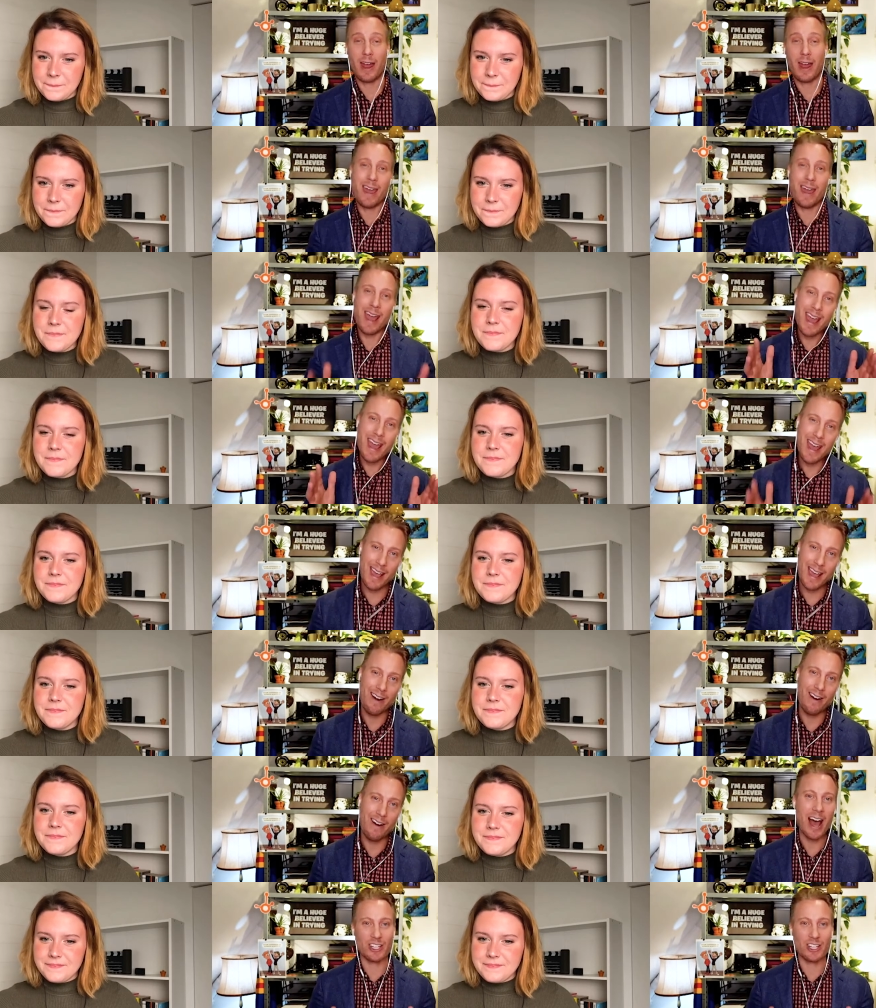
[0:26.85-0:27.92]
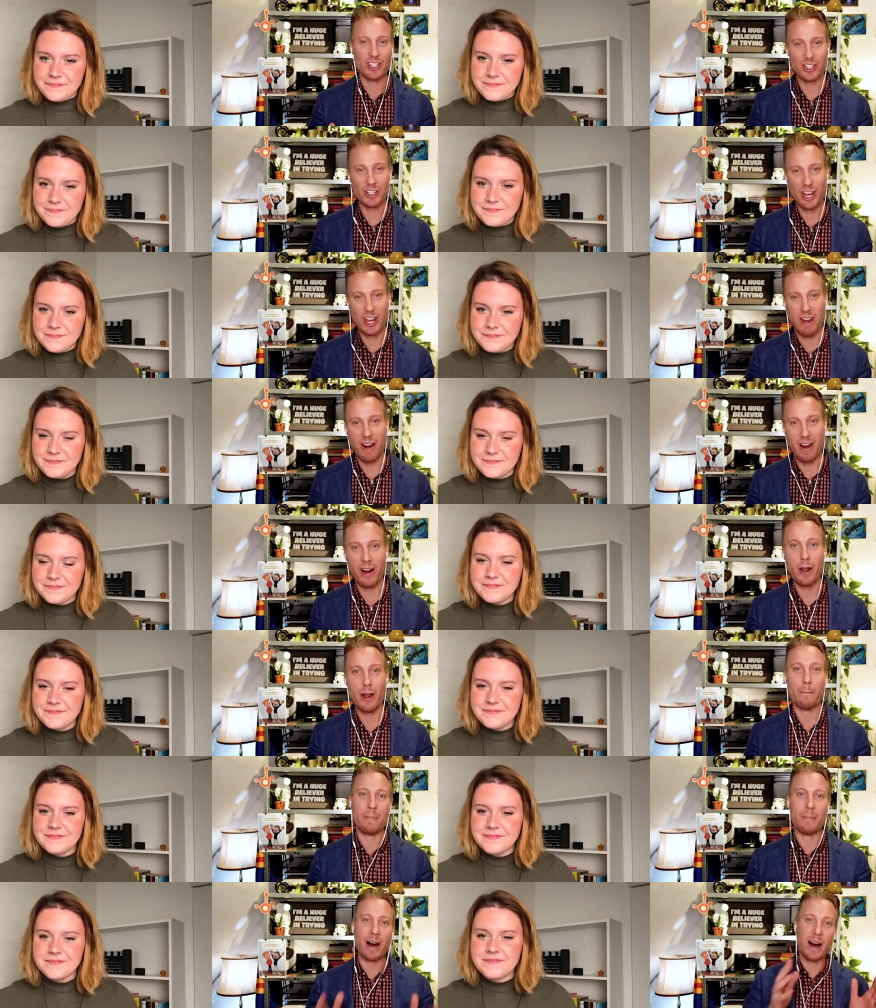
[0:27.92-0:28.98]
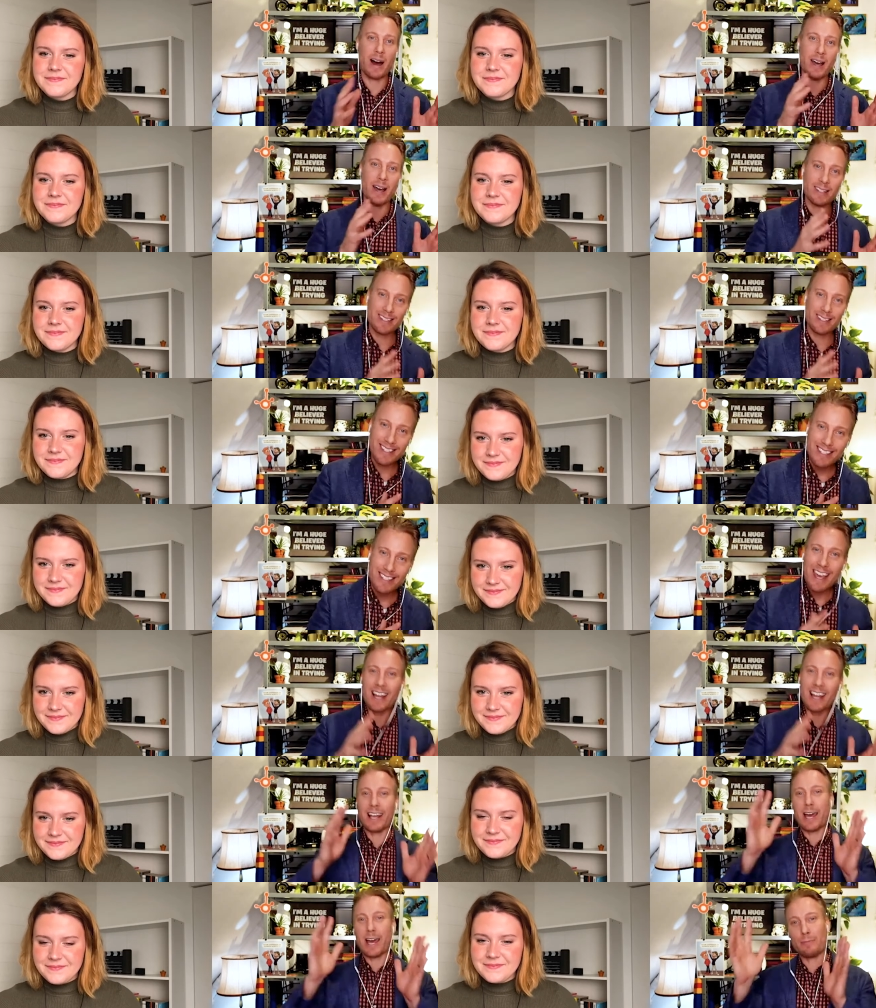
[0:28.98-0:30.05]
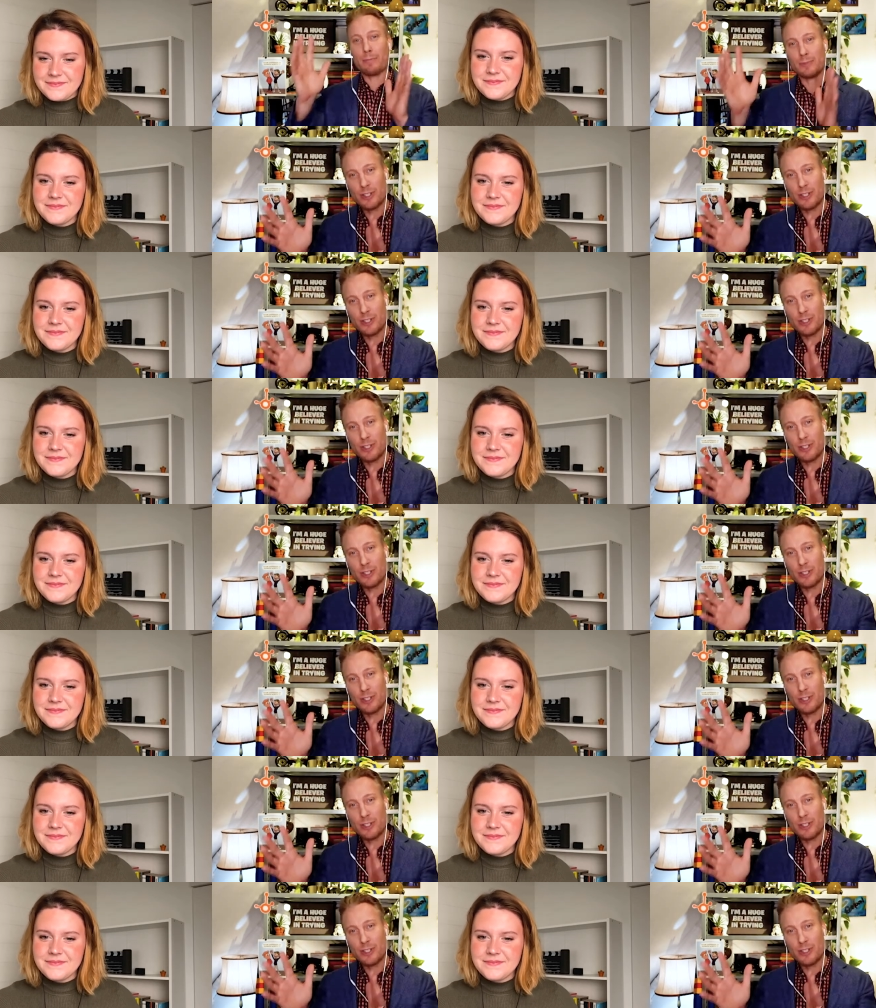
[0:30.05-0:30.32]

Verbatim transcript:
Speaker 1: And here I share my scaling up